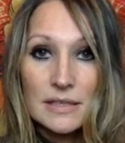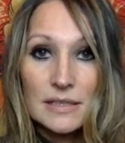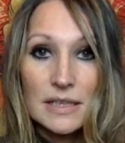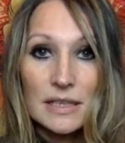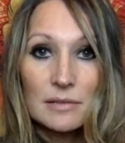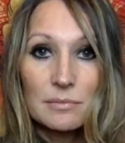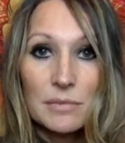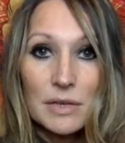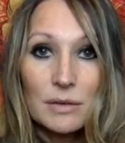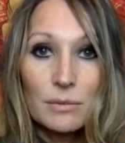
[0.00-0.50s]
This
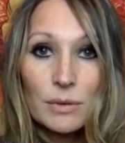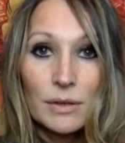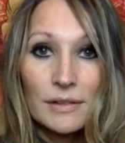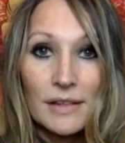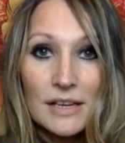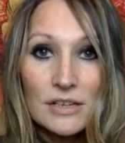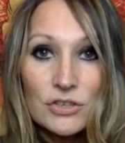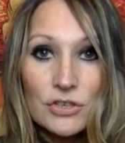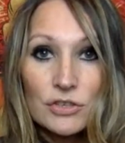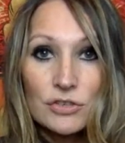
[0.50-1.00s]
can be
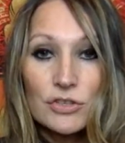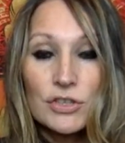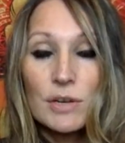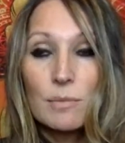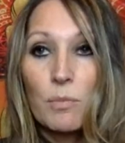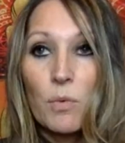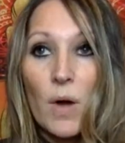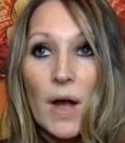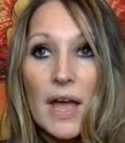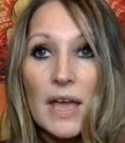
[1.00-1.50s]

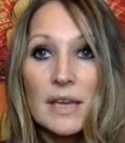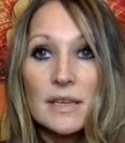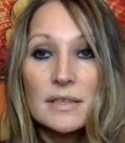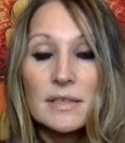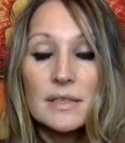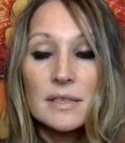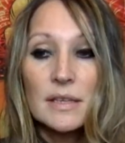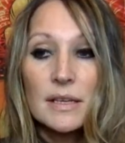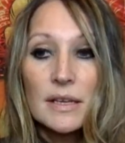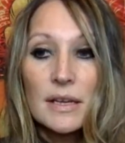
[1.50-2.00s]

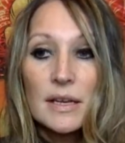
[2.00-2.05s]
relationship-wise.